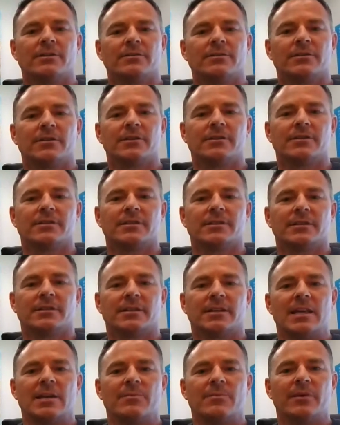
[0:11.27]
just
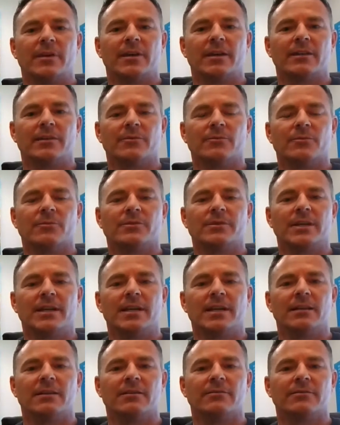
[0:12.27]
keeping in the
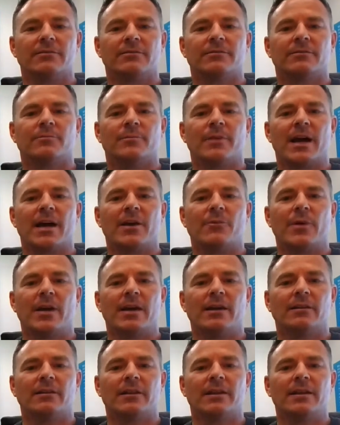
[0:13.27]
routine of
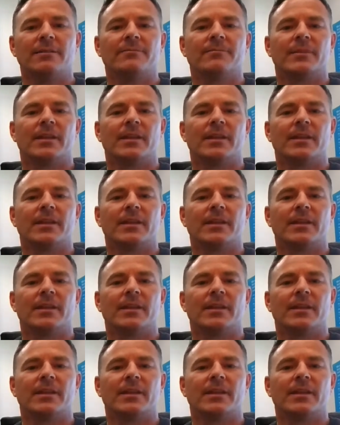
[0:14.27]
bi-weekly.